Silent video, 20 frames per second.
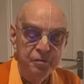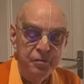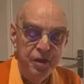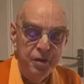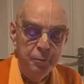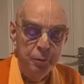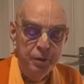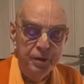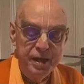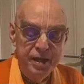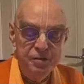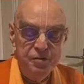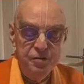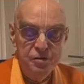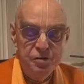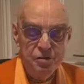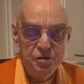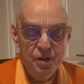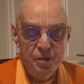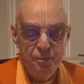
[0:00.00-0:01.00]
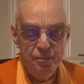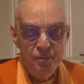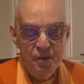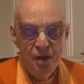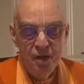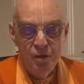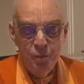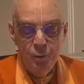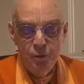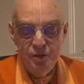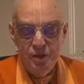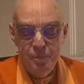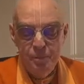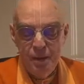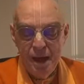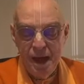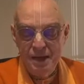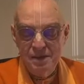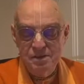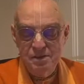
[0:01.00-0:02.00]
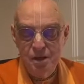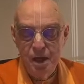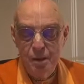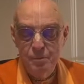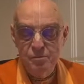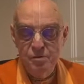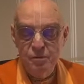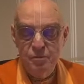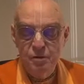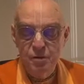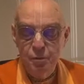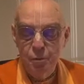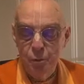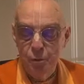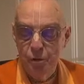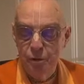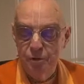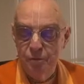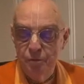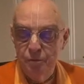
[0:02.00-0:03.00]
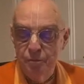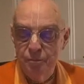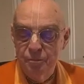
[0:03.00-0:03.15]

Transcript: in relationship with the pastimes of the Lord